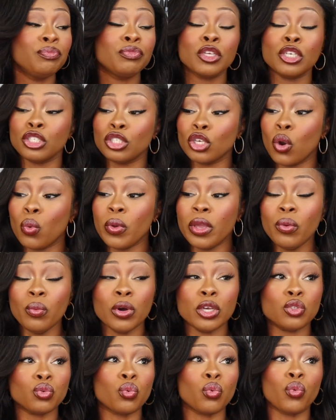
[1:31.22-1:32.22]
So we
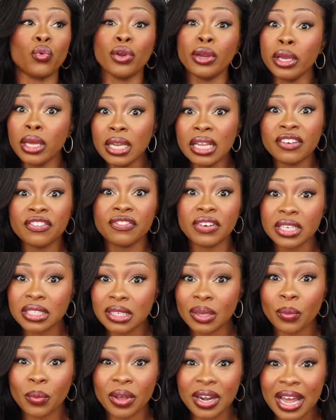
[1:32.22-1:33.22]
was really
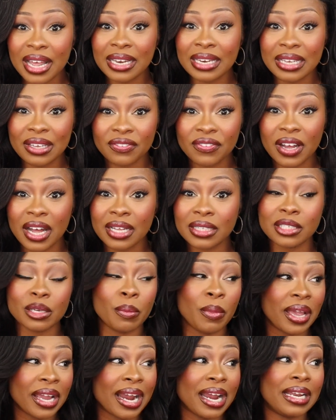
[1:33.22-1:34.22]
fussing with our leave out to
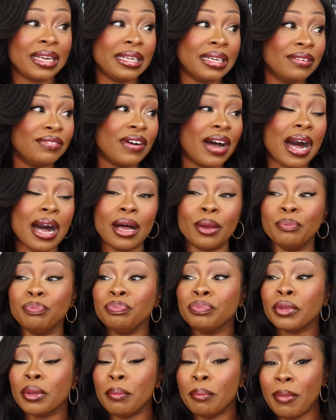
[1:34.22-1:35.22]
make our leave out
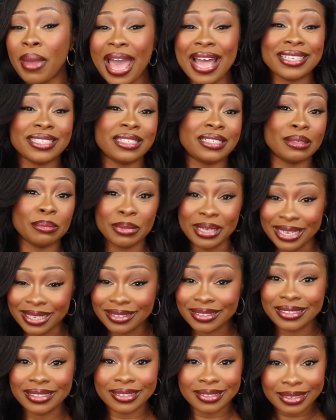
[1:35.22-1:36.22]
match some
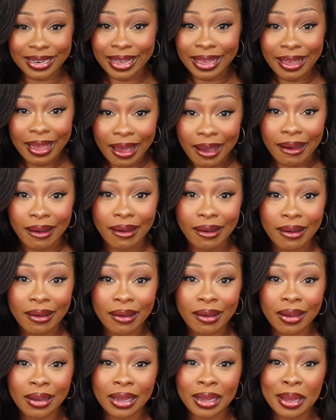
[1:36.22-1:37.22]
Indian hair.
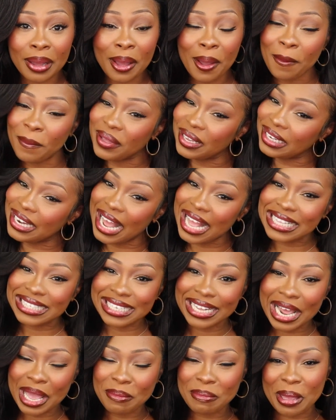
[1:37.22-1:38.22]
But not
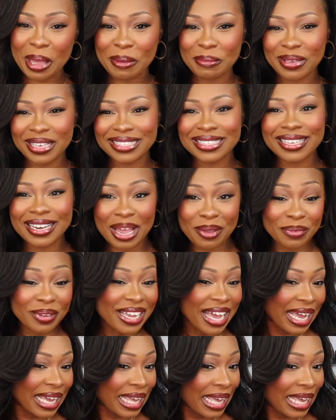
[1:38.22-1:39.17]
today, baby. Today we got